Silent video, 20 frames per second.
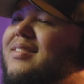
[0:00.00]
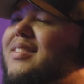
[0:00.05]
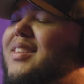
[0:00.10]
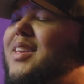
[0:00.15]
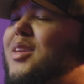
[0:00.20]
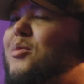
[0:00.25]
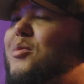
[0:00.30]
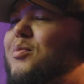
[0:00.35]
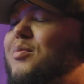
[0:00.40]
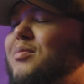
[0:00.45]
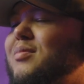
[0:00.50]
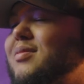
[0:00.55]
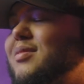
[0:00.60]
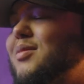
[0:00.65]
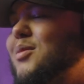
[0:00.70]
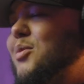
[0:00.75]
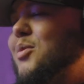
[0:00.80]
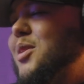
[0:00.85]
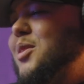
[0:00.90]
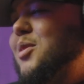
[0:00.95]
And
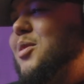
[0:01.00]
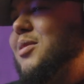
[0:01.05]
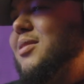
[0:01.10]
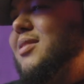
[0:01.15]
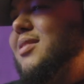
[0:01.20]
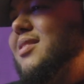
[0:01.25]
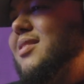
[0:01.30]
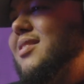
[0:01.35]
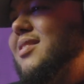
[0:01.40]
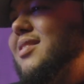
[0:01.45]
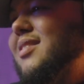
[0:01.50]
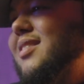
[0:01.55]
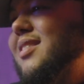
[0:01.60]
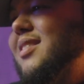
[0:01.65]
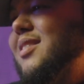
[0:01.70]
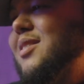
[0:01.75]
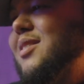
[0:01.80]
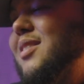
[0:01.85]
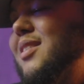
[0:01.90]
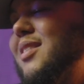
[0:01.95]
when
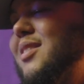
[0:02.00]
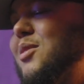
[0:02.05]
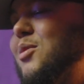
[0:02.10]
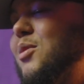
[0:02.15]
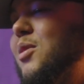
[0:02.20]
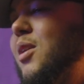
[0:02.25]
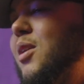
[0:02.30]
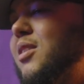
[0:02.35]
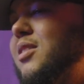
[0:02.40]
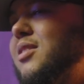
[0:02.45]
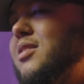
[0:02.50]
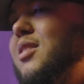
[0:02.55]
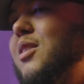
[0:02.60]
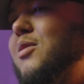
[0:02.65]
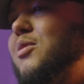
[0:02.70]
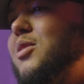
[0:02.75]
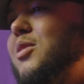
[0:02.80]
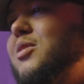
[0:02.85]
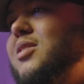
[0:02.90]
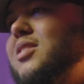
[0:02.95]
you call
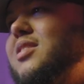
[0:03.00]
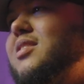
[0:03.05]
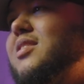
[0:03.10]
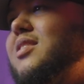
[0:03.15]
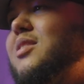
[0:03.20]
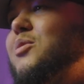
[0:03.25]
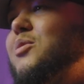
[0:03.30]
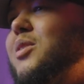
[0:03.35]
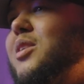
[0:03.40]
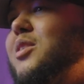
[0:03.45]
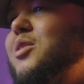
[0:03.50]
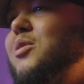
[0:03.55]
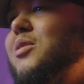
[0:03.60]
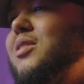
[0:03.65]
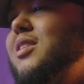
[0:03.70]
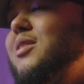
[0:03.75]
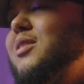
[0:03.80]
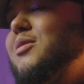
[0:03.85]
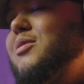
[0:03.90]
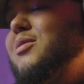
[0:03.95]
yourself a Christian, when you
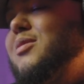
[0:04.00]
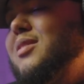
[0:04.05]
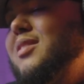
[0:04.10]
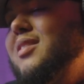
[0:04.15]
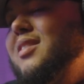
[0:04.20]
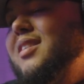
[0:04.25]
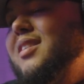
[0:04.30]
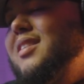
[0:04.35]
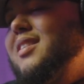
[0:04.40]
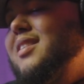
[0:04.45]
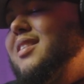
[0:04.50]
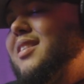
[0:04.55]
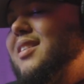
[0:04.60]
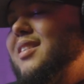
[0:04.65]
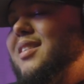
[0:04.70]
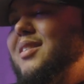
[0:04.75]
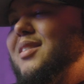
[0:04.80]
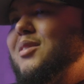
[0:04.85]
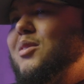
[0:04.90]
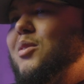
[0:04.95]
live
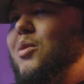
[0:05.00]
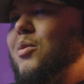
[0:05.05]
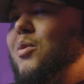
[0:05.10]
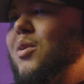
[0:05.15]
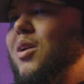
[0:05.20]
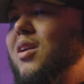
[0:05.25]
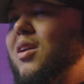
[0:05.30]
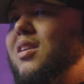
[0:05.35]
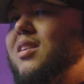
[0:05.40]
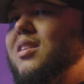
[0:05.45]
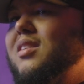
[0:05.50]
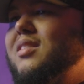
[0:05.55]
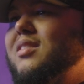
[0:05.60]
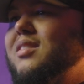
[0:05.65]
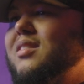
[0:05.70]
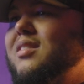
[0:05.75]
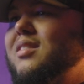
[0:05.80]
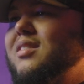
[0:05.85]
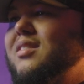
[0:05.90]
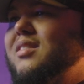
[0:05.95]
the walk
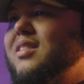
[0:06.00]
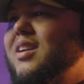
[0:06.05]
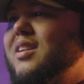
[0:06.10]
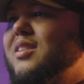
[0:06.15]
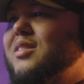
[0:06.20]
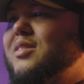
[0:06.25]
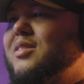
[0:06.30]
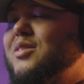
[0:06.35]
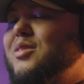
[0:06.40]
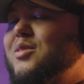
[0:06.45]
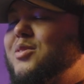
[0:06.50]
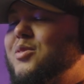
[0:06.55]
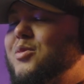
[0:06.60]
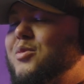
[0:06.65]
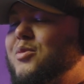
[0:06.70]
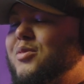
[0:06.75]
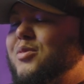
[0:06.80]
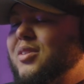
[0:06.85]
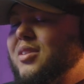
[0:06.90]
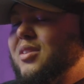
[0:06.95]
that you
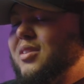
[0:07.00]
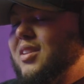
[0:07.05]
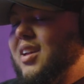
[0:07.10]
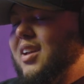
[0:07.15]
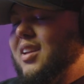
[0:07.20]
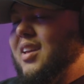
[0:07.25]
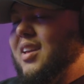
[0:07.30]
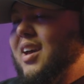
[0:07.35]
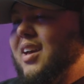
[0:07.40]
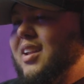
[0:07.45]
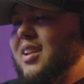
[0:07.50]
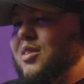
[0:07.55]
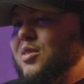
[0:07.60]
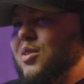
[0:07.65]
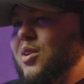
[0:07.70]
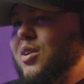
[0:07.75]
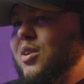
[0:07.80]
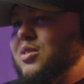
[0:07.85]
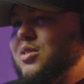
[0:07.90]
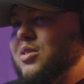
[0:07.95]
feel like God has
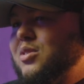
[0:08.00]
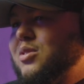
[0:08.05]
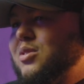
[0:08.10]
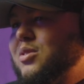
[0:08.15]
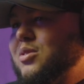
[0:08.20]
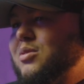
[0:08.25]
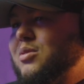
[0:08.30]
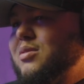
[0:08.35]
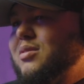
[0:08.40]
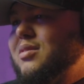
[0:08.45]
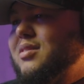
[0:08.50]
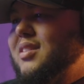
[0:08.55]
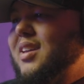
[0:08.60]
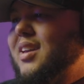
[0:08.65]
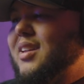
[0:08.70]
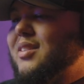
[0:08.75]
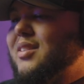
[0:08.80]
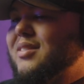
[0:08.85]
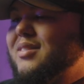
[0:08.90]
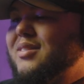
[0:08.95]
called you to,
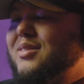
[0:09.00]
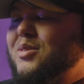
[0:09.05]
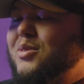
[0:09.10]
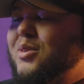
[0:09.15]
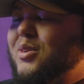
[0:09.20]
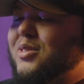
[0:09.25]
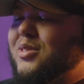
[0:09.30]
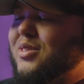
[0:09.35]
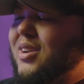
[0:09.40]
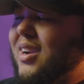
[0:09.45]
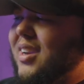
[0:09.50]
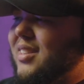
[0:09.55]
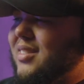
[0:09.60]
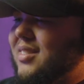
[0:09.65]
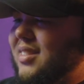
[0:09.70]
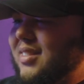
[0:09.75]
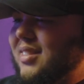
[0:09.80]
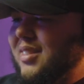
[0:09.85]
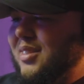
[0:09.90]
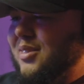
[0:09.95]
that you're trying to
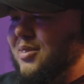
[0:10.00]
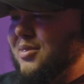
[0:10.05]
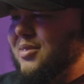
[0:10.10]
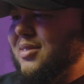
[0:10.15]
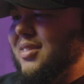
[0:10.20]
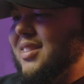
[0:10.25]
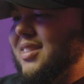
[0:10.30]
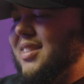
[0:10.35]
live,